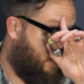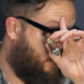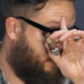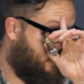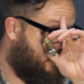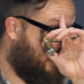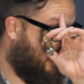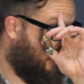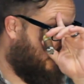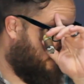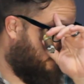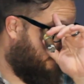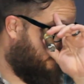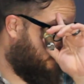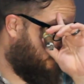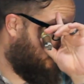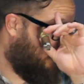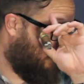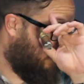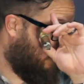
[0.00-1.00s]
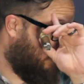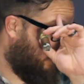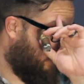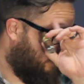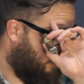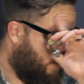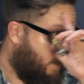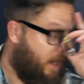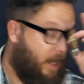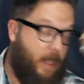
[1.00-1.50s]
style of
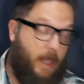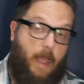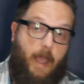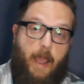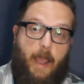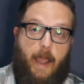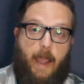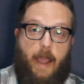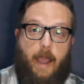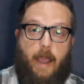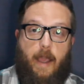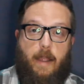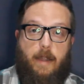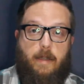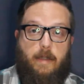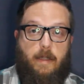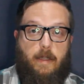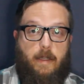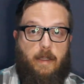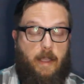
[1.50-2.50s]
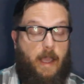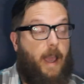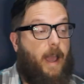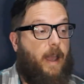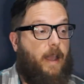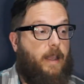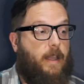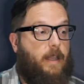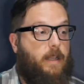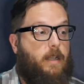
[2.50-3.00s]
cigar. And
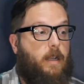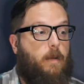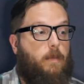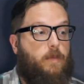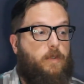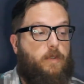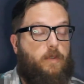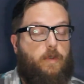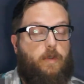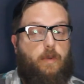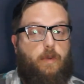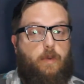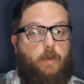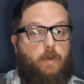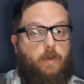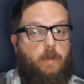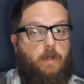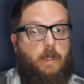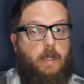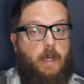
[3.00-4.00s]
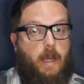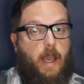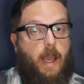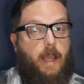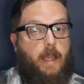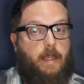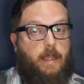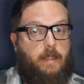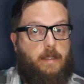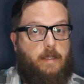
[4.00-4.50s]
yeah, it comes through
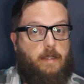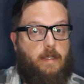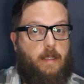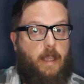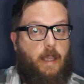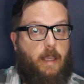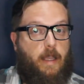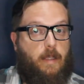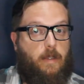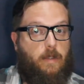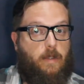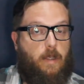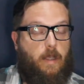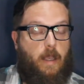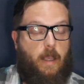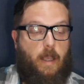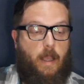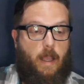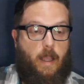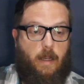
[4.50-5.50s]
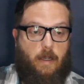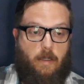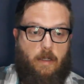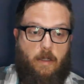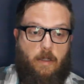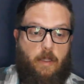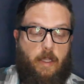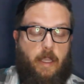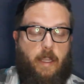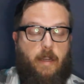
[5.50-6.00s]
nice and
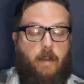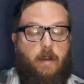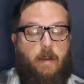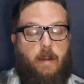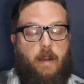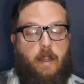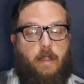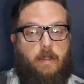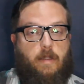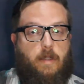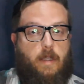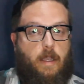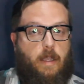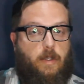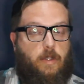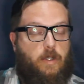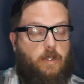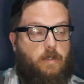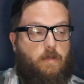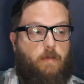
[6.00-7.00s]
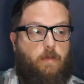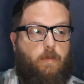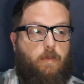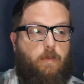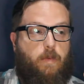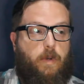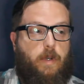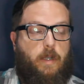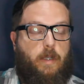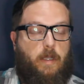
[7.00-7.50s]
clear and just
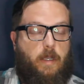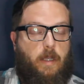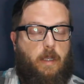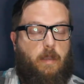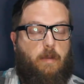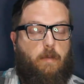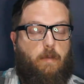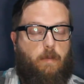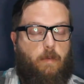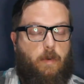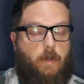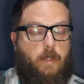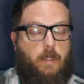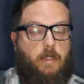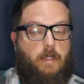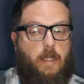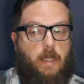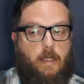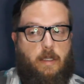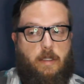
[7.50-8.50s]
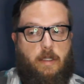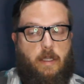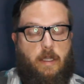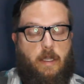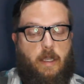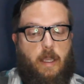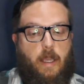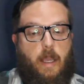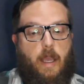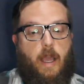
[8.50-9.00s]
really, really tasty.
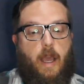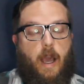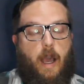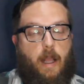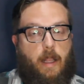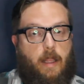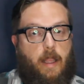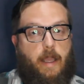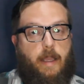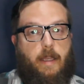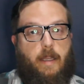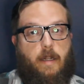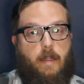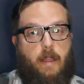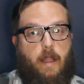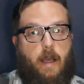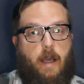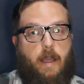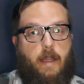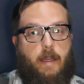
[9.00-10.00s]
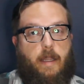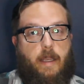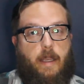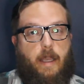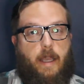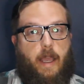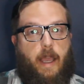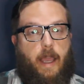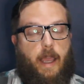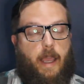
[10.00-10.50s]
I like it a lot,
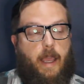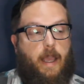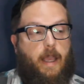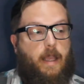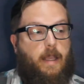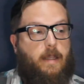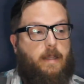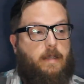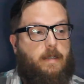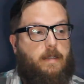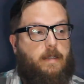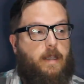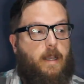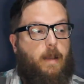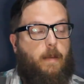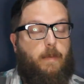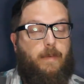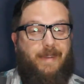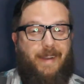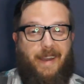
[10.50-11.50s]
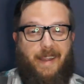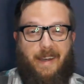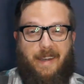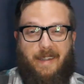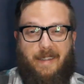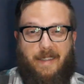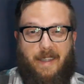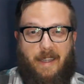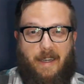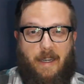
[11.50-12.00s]
and I'm glad I
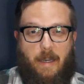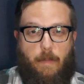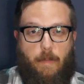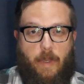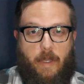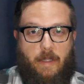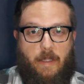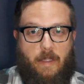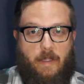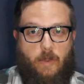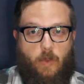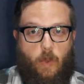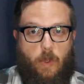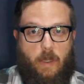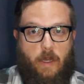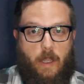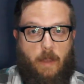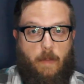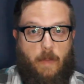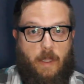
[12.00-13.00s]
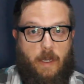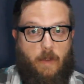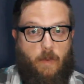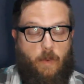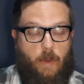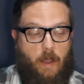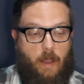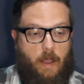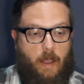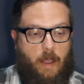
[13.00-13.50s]
decided to pick this one. I mean,